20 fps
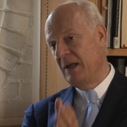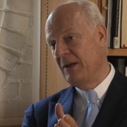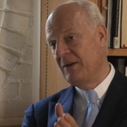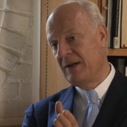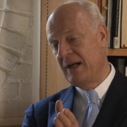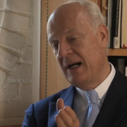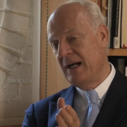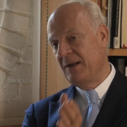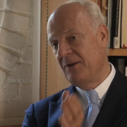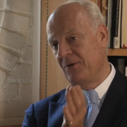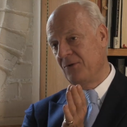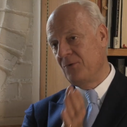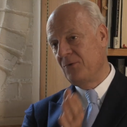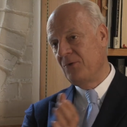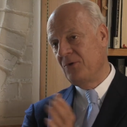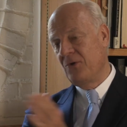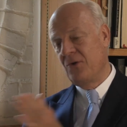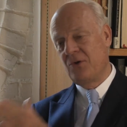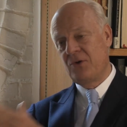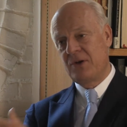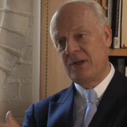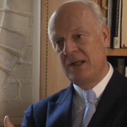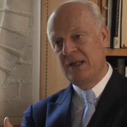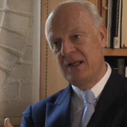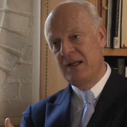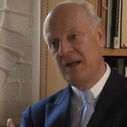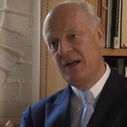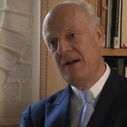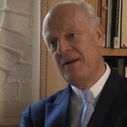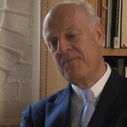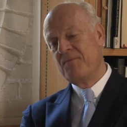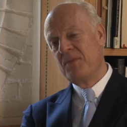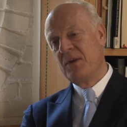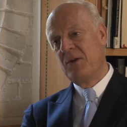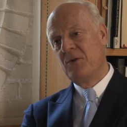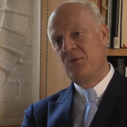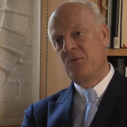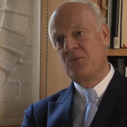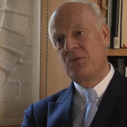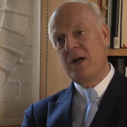Iran to Turkey
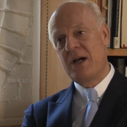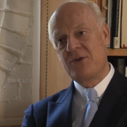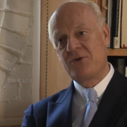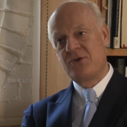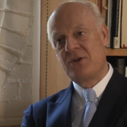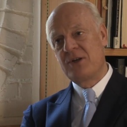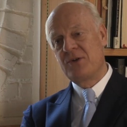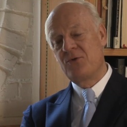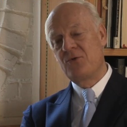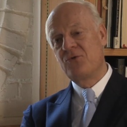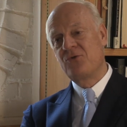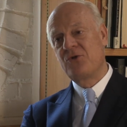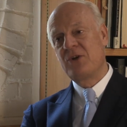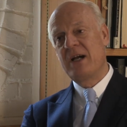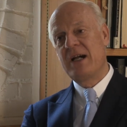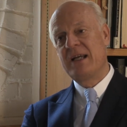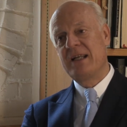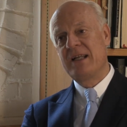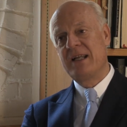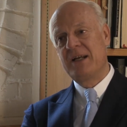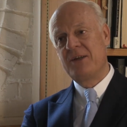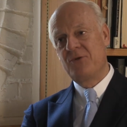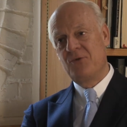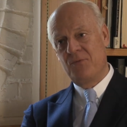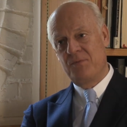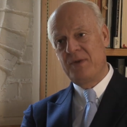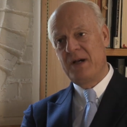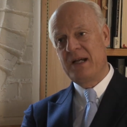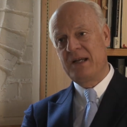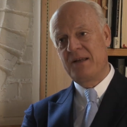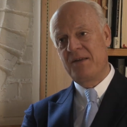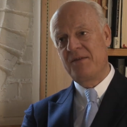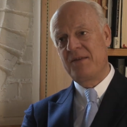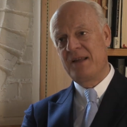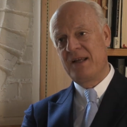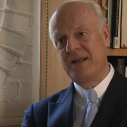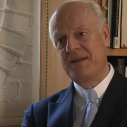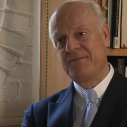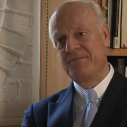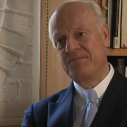to Russia to China to
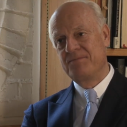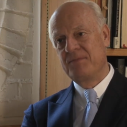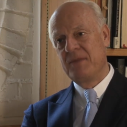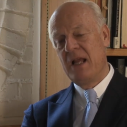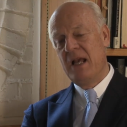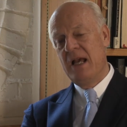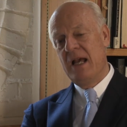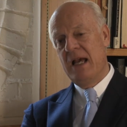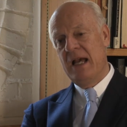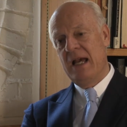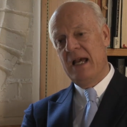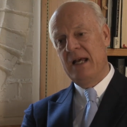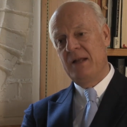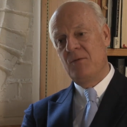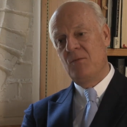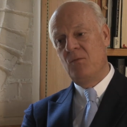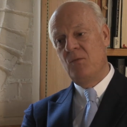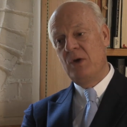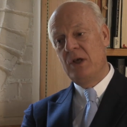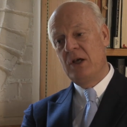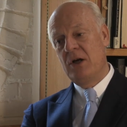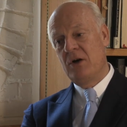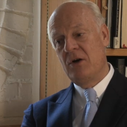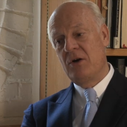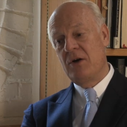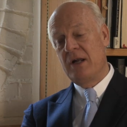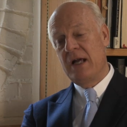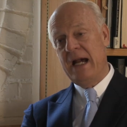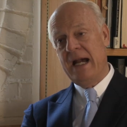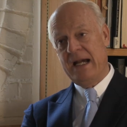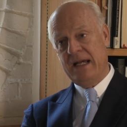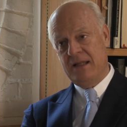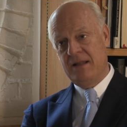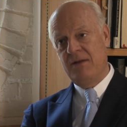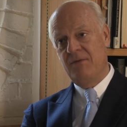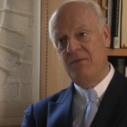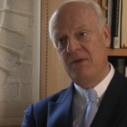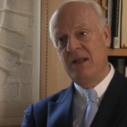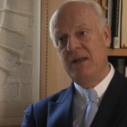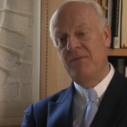Pakistan and we are
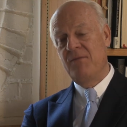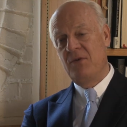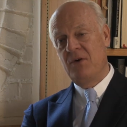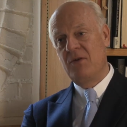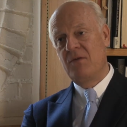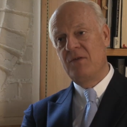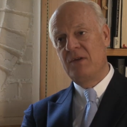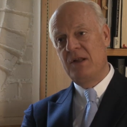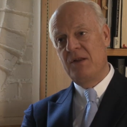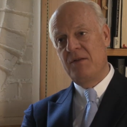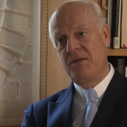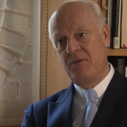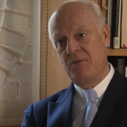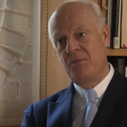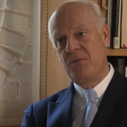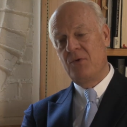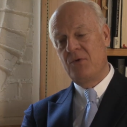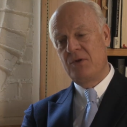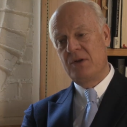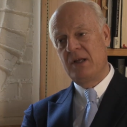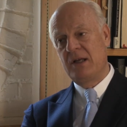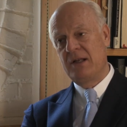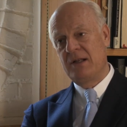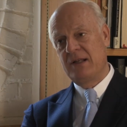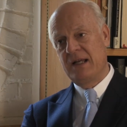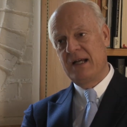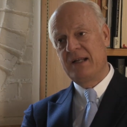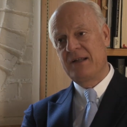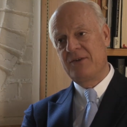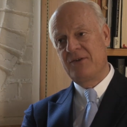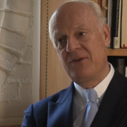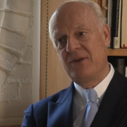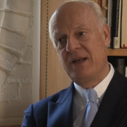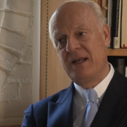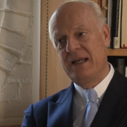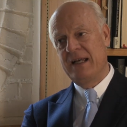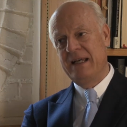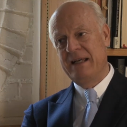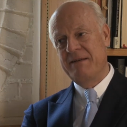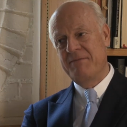actively involved in supporting that.
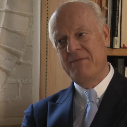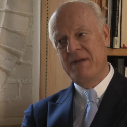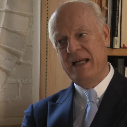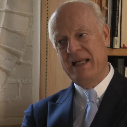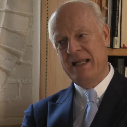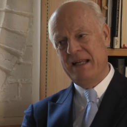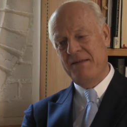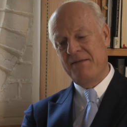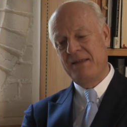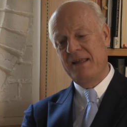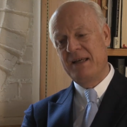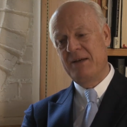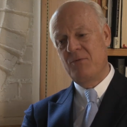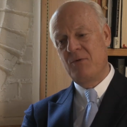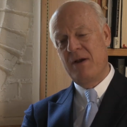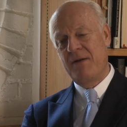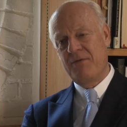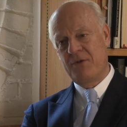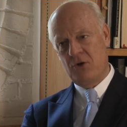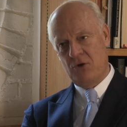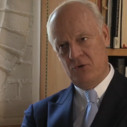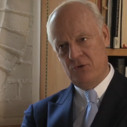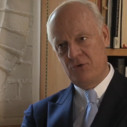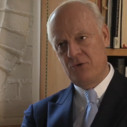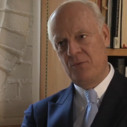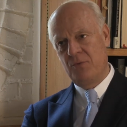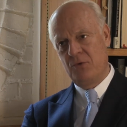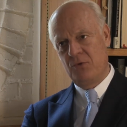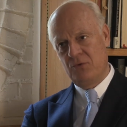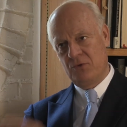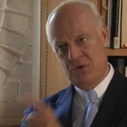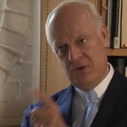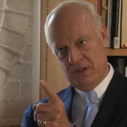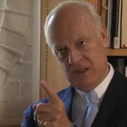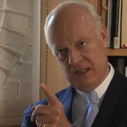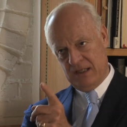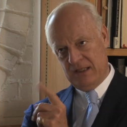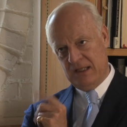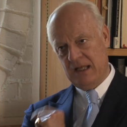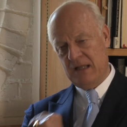Um, and I think we have contributed,
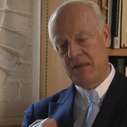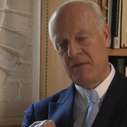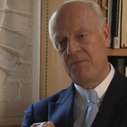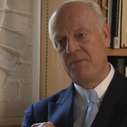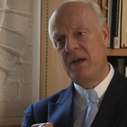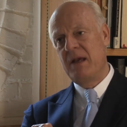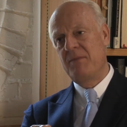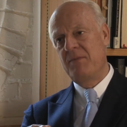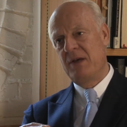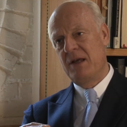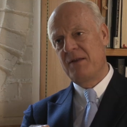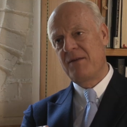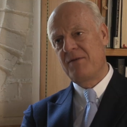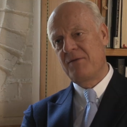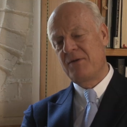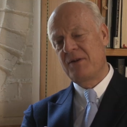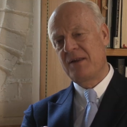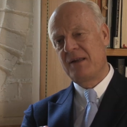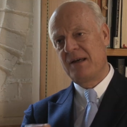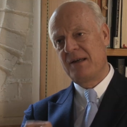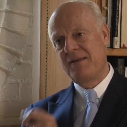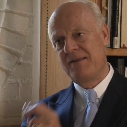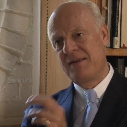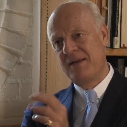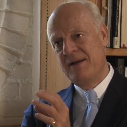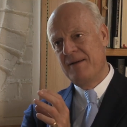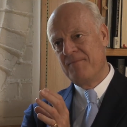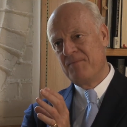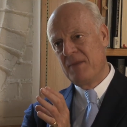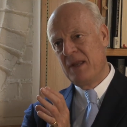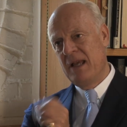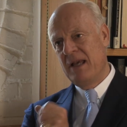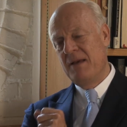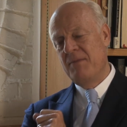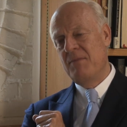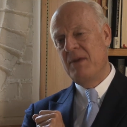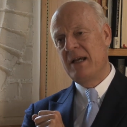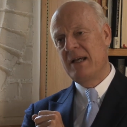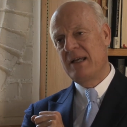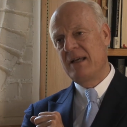and that's maybe a success,
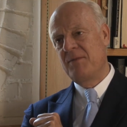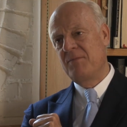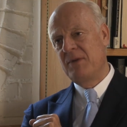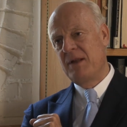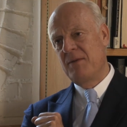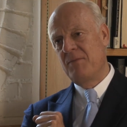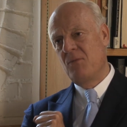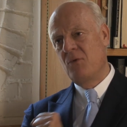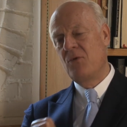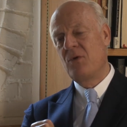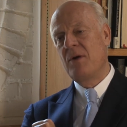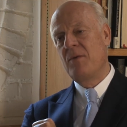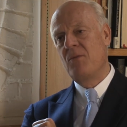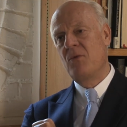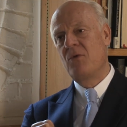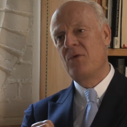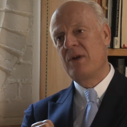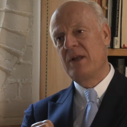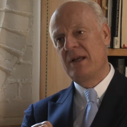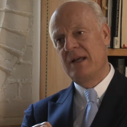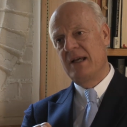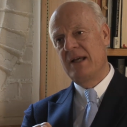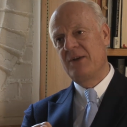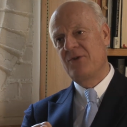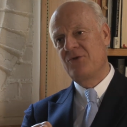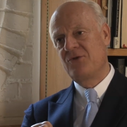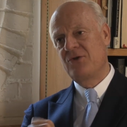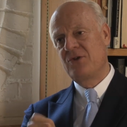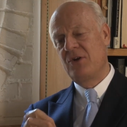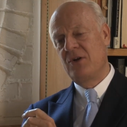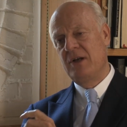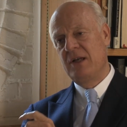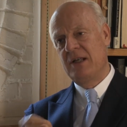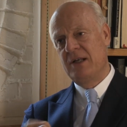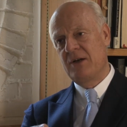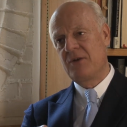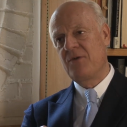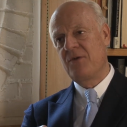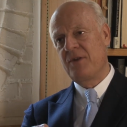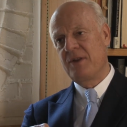in making them more and more engaged
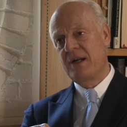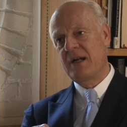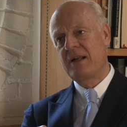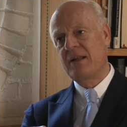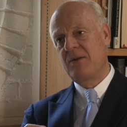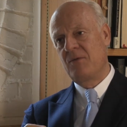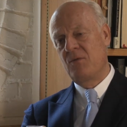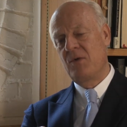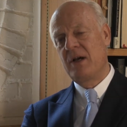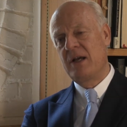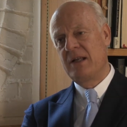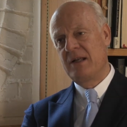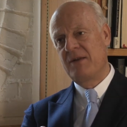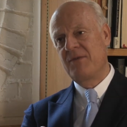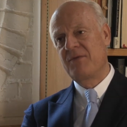in a constructive way in